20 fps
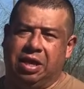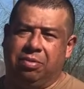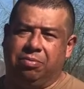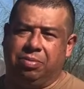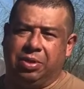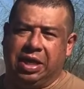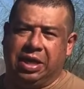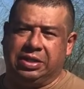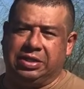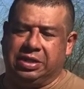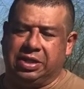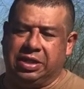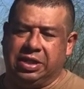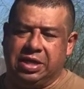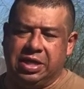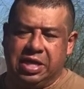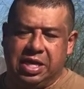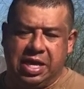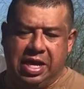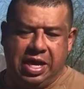bless it.
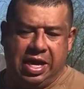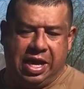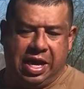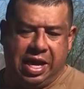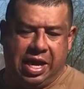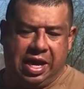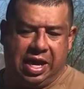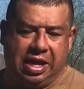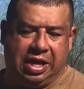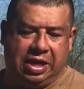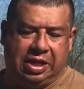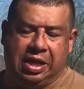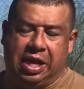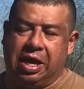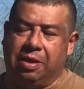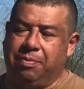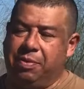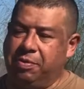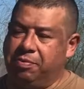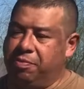And a
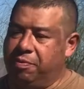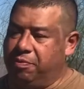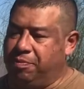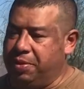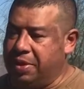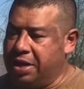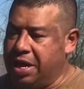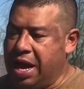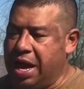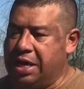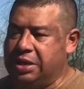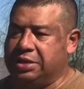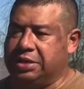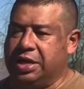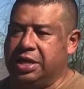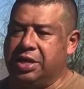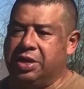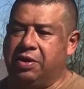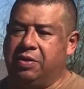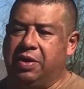lot of people have been
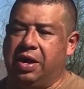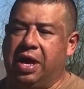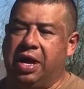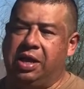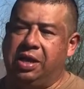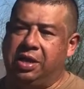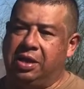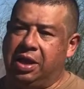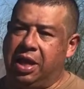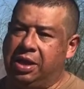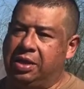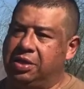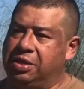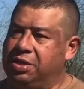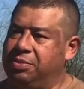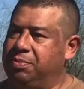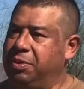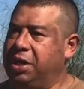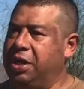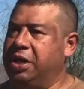asking, how do you light the
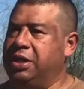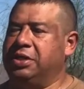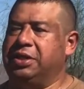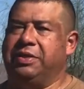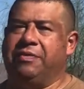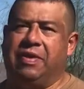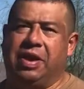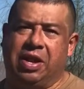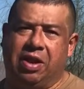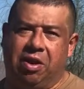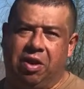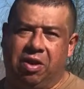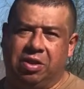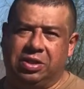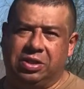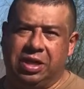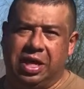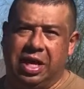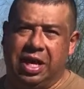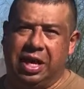smudge? They've had a
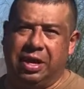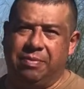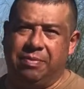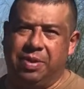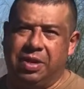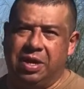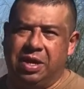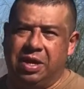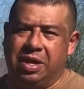hard time.